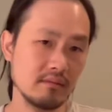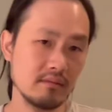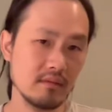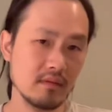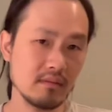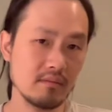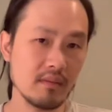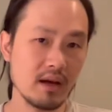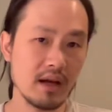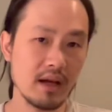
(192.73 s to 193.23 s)

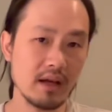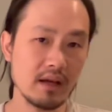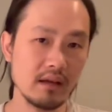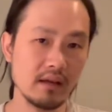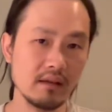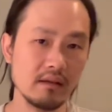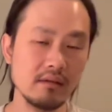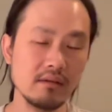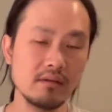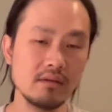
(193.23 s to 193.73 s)

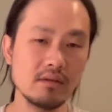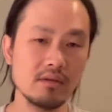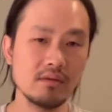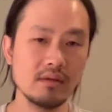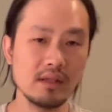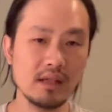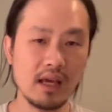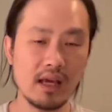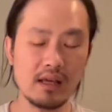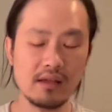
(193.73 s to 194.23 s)
my
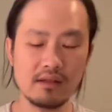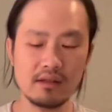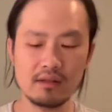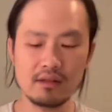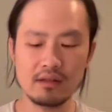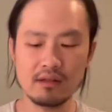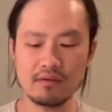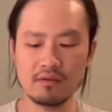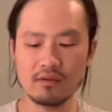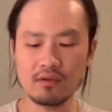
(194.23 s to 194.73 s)
Sony
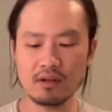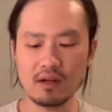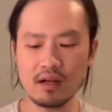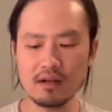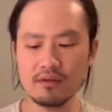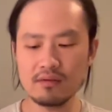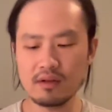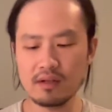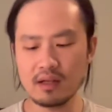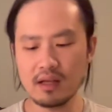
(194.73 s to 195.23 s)

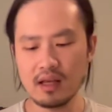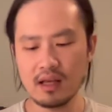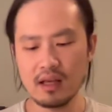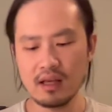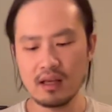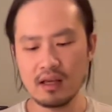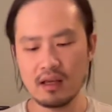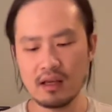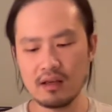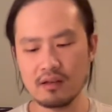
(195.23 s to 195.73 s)
A6400,
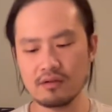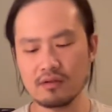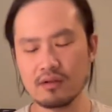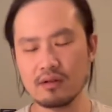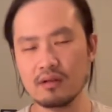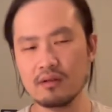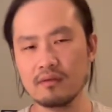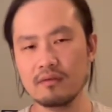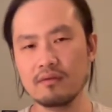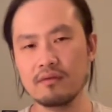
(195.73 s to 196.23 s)
and sort
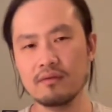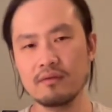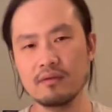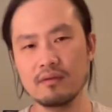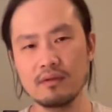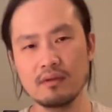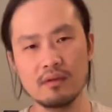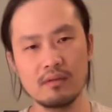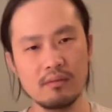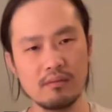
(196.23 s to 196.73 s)
of
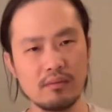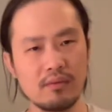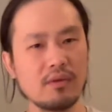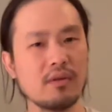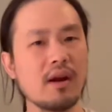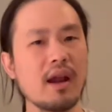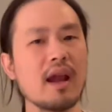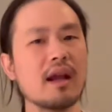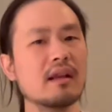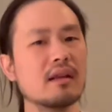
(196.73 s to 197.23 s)

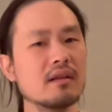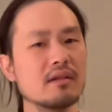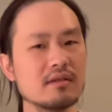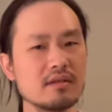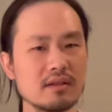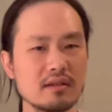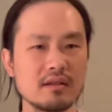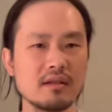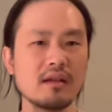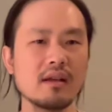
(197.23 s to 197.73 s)

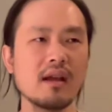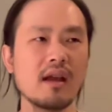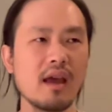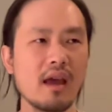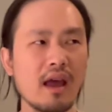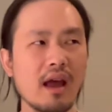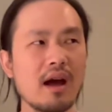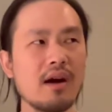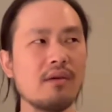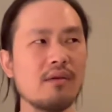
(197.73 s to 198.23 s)
practiced
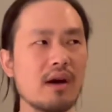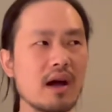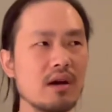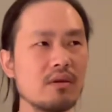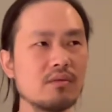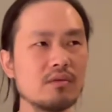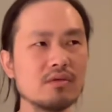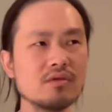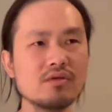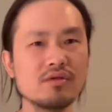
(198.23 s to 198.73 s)
how I
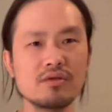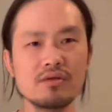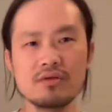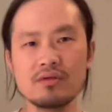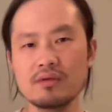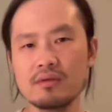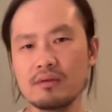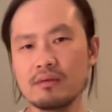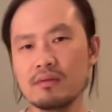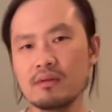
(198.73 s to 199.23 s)
would
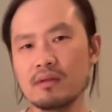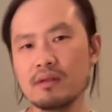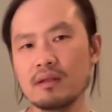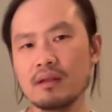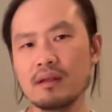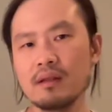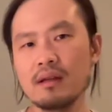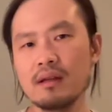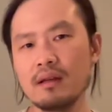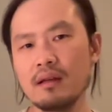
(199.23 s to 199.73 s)
shoot
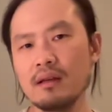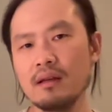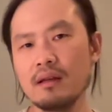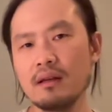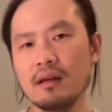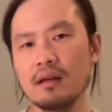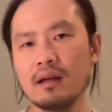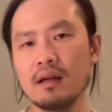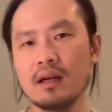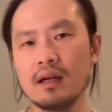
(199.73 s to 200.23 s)

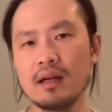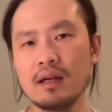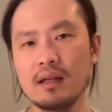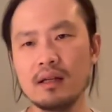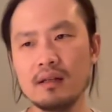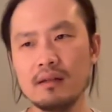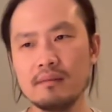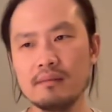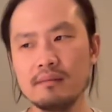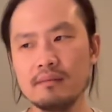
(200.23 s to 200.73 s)

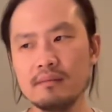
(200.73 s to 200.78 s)
sort